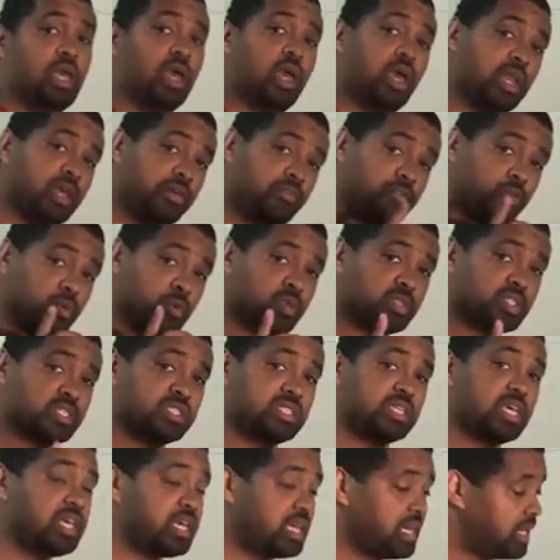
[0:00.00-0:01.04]
And if you
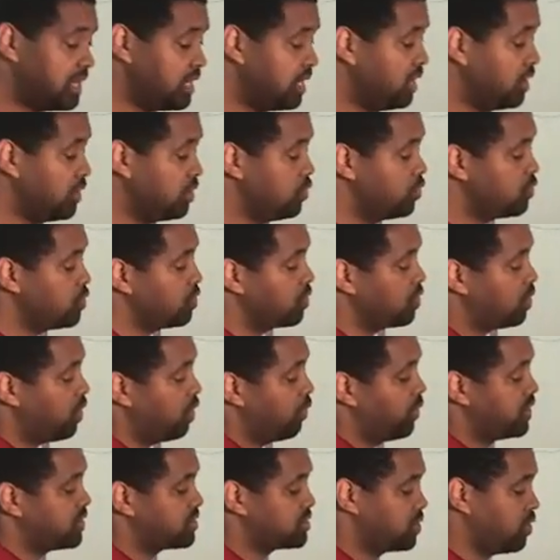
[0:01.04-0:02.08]
see it, you can
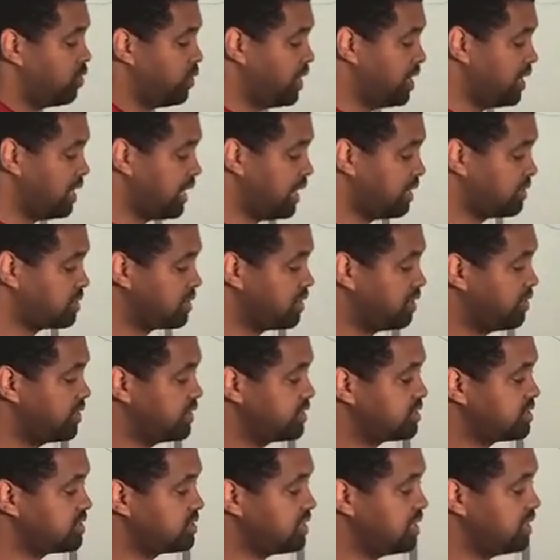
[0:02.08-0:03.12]
always go ahead out there
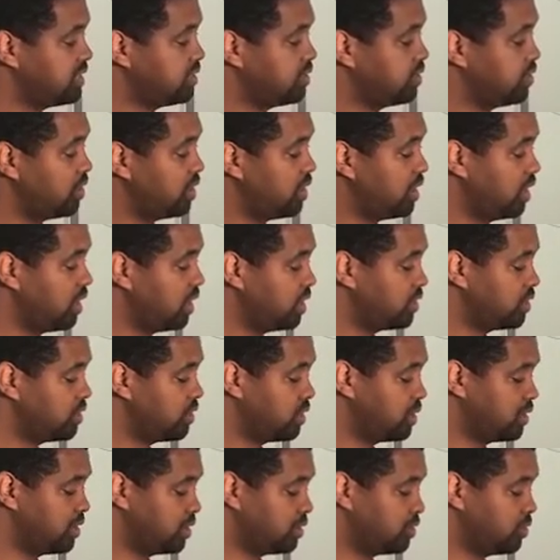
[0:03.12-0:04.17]
and send
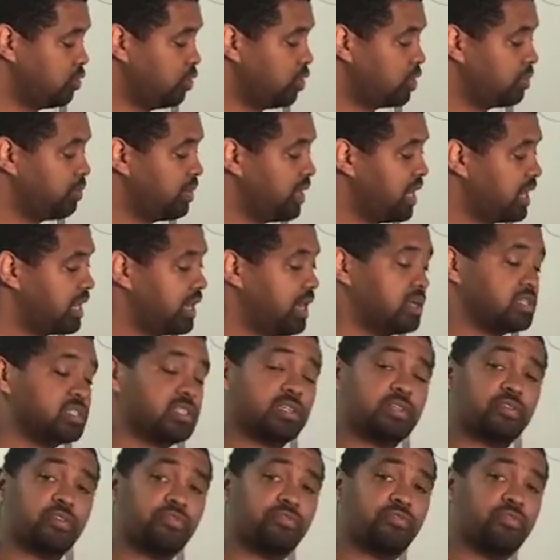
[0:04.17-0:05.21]
your quarterback out
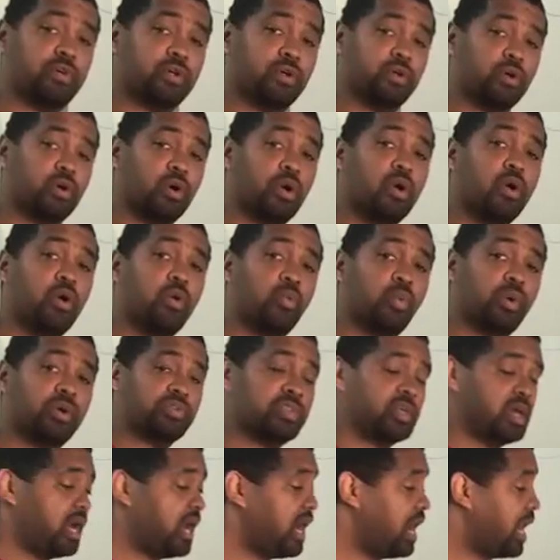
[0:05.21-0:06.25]
to the field
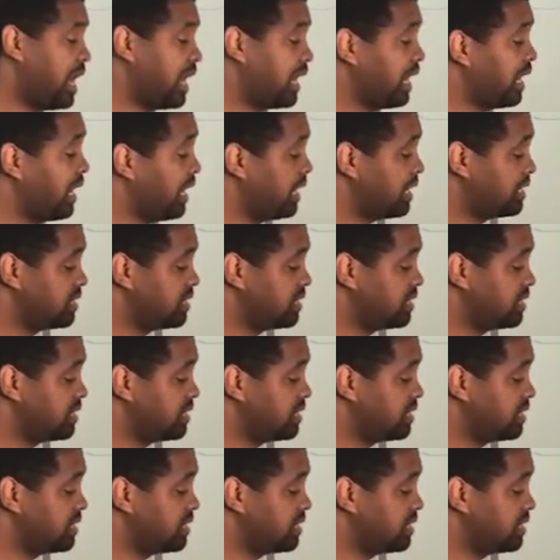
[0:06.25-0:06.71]
with a hot.